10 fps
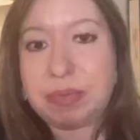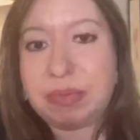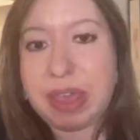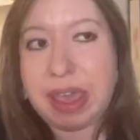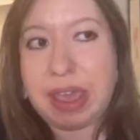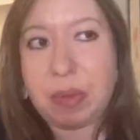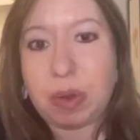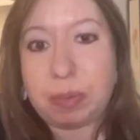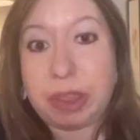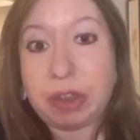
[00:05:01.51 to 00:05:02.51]
They
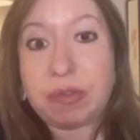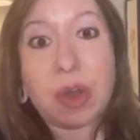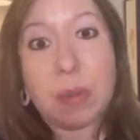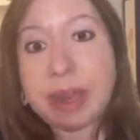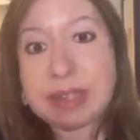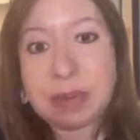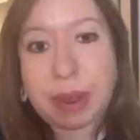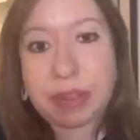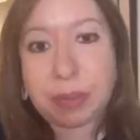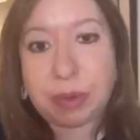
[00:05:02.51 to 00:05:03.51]
were being fomented
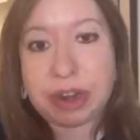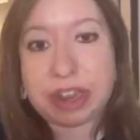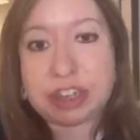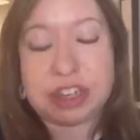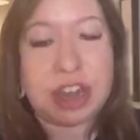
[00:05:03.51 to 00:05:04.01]
by the British